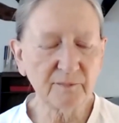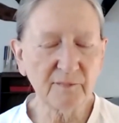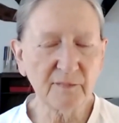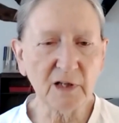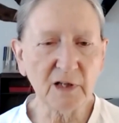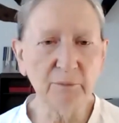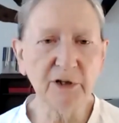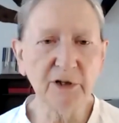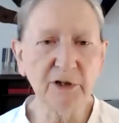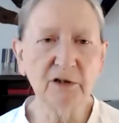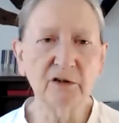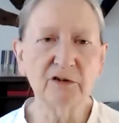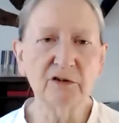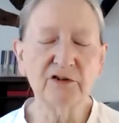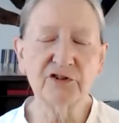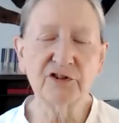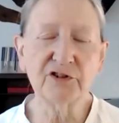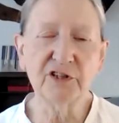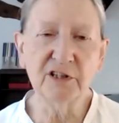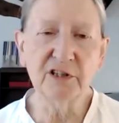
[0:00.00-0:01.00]

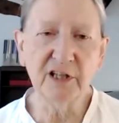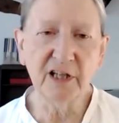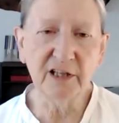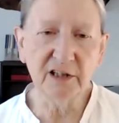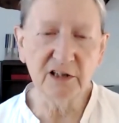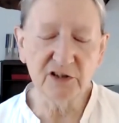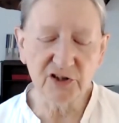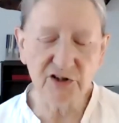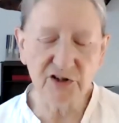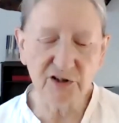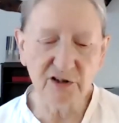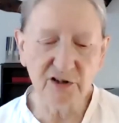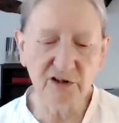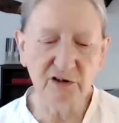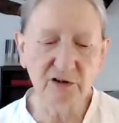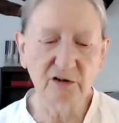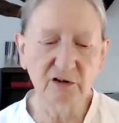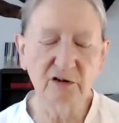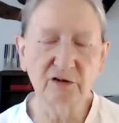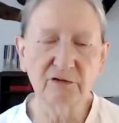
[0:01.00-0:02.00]
because the
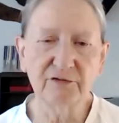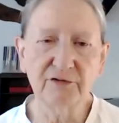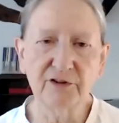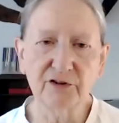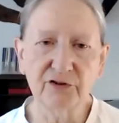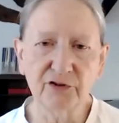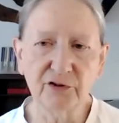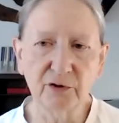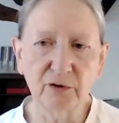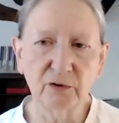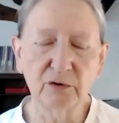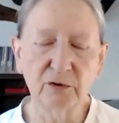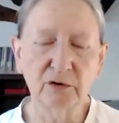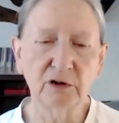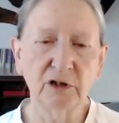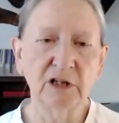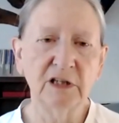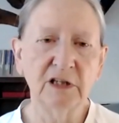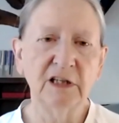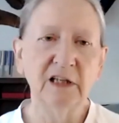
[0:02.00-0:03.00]
nature of the
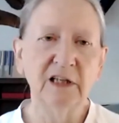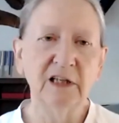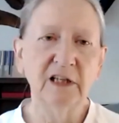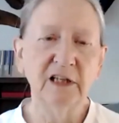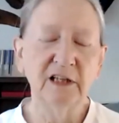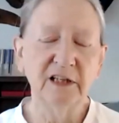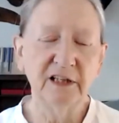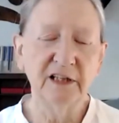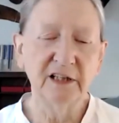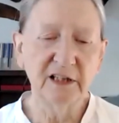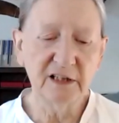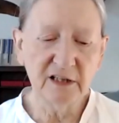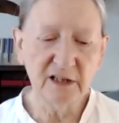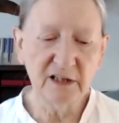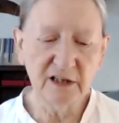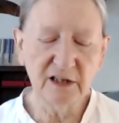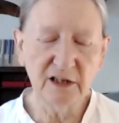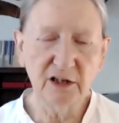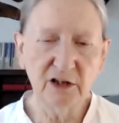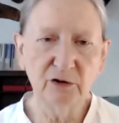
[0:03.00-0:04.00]
soul
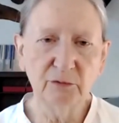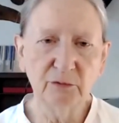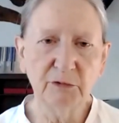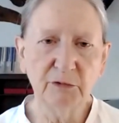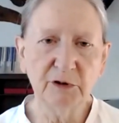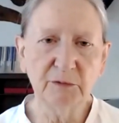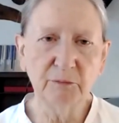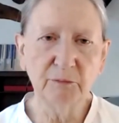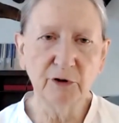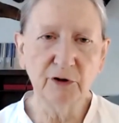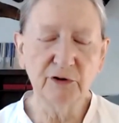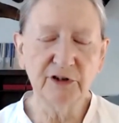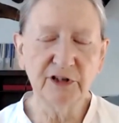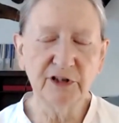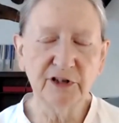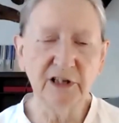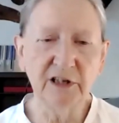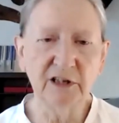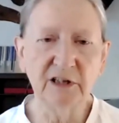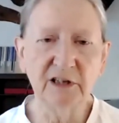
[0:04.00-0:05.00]
in the human
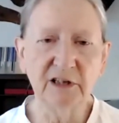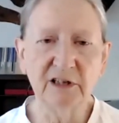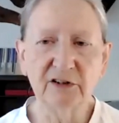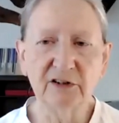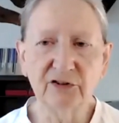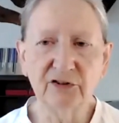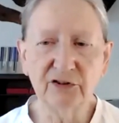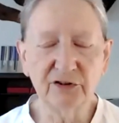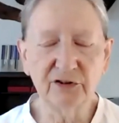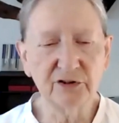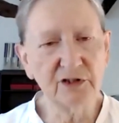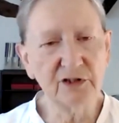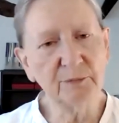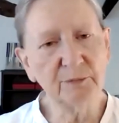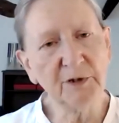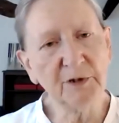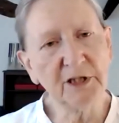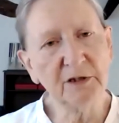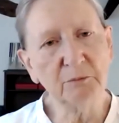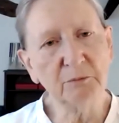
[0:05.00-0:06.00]
body is to
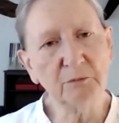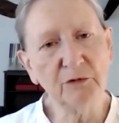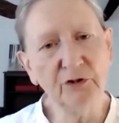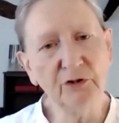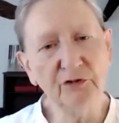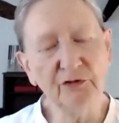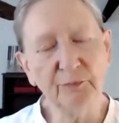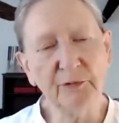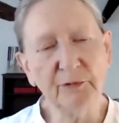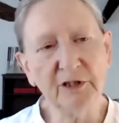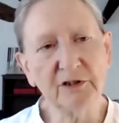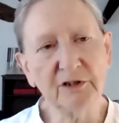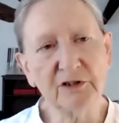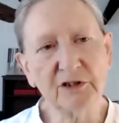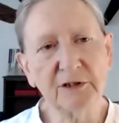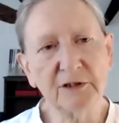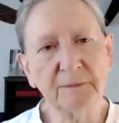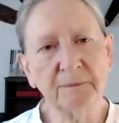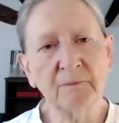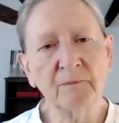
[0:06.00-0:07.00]
be in movement.
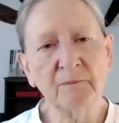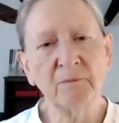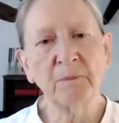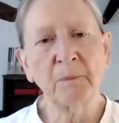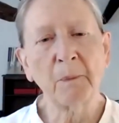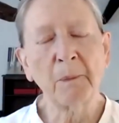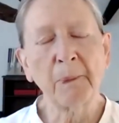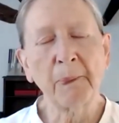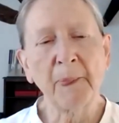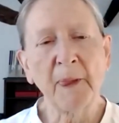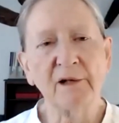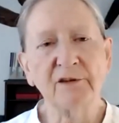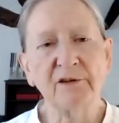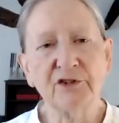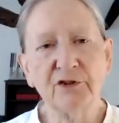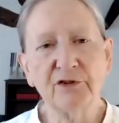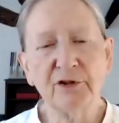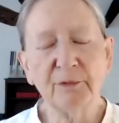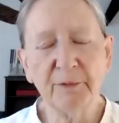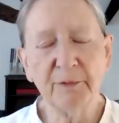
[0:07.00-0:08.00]

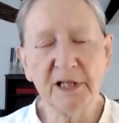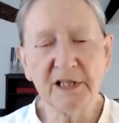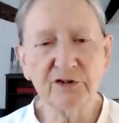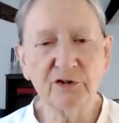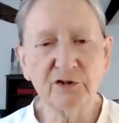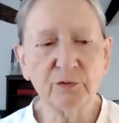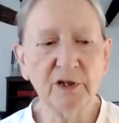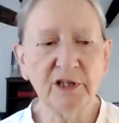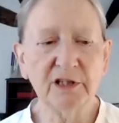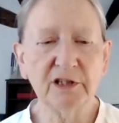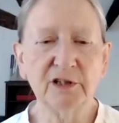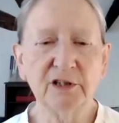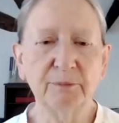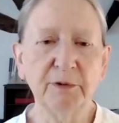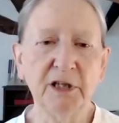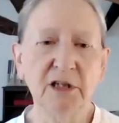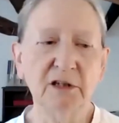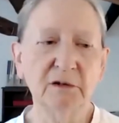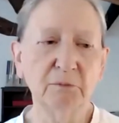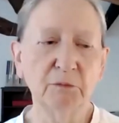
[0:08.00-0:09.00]
So the best way to
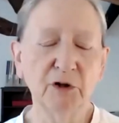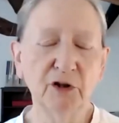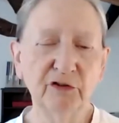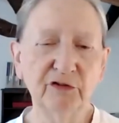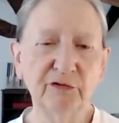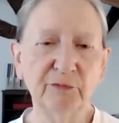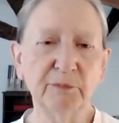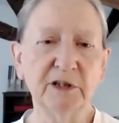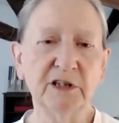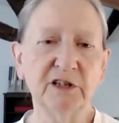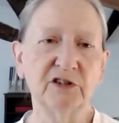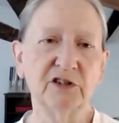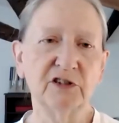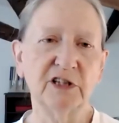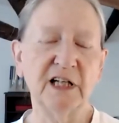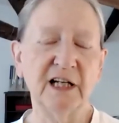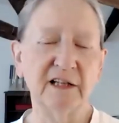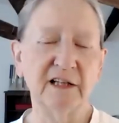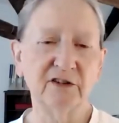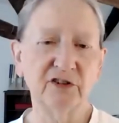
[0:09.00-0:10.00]
be in movement
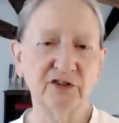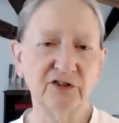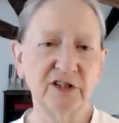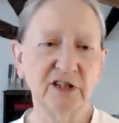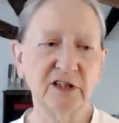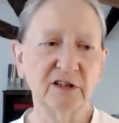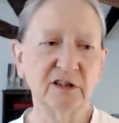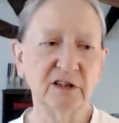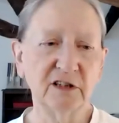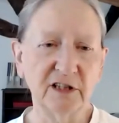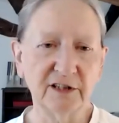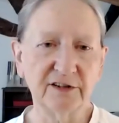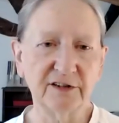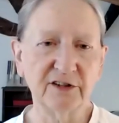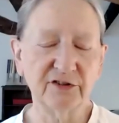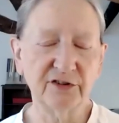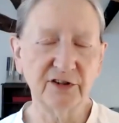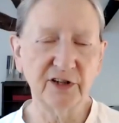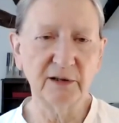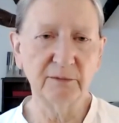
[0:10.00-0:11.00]
and still at
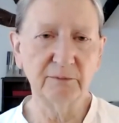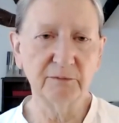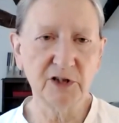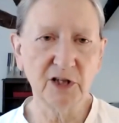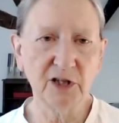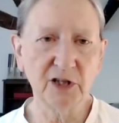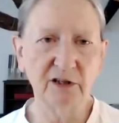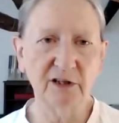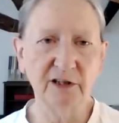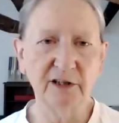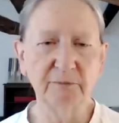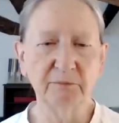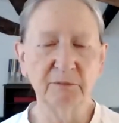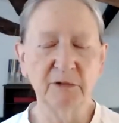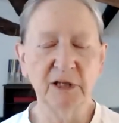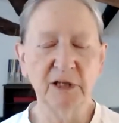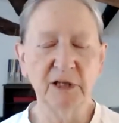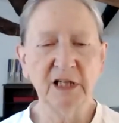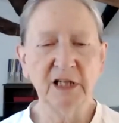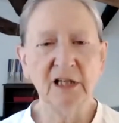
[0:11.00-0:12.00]
the same time
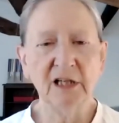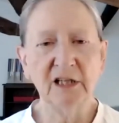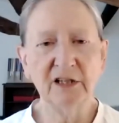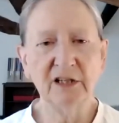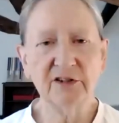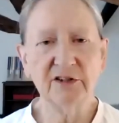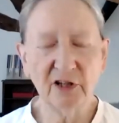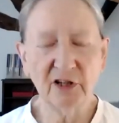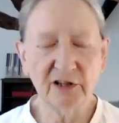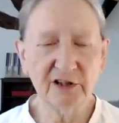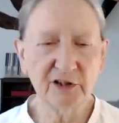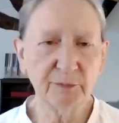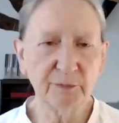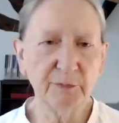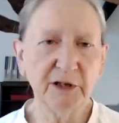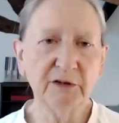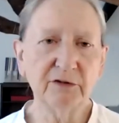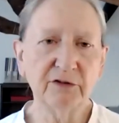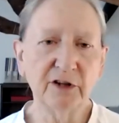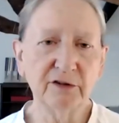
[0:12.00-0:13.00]
is
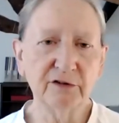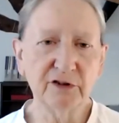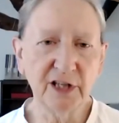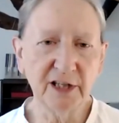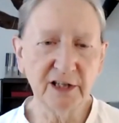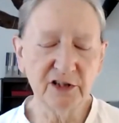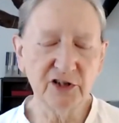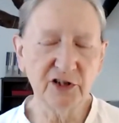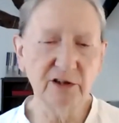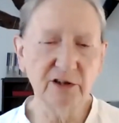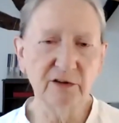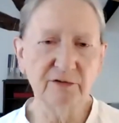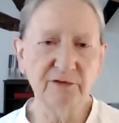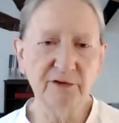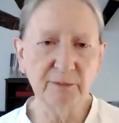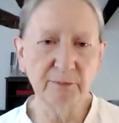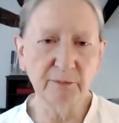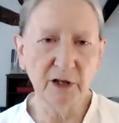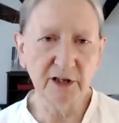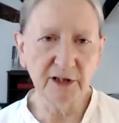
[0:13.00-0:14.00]
high-speed rotation of
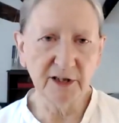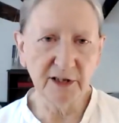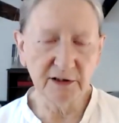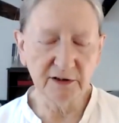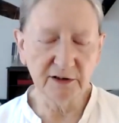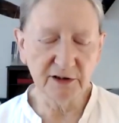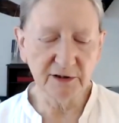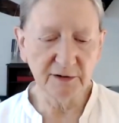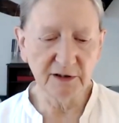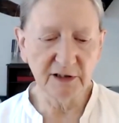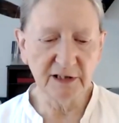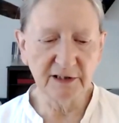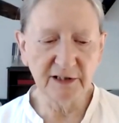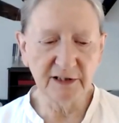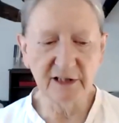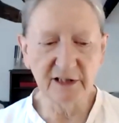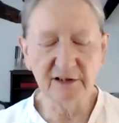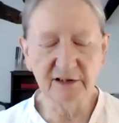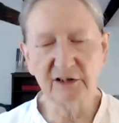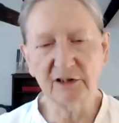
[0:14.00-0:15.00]
the mind. And
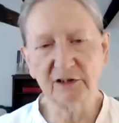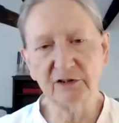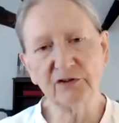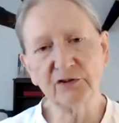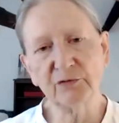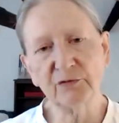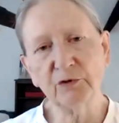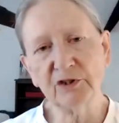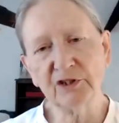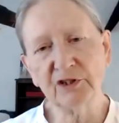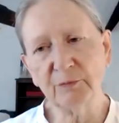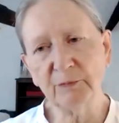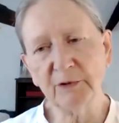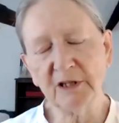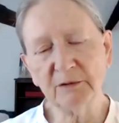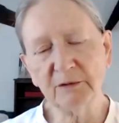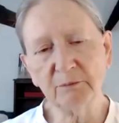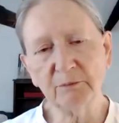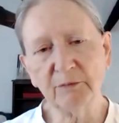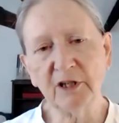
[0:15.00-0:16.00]
that is what is
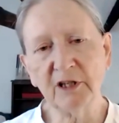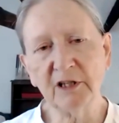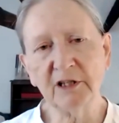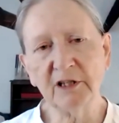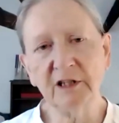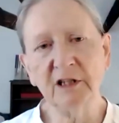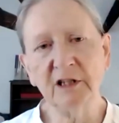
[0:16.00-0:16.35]
meant by